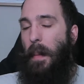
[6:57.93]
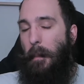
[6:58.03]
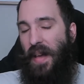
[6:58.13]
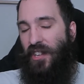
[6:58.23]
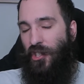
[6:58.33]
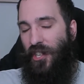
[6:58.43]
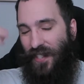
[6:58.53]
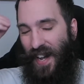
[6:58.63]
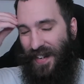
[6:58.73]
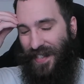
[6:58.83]
I'm amazed
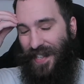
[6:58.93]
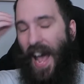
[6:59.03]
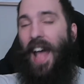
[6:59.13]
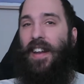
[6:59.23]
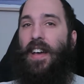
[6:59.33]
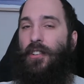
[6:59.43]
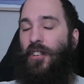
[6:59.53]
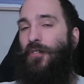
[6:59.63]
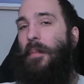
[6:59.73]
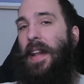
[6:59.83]
she's not dead
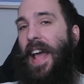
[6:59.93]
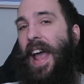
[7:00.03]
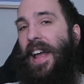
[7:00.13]
just from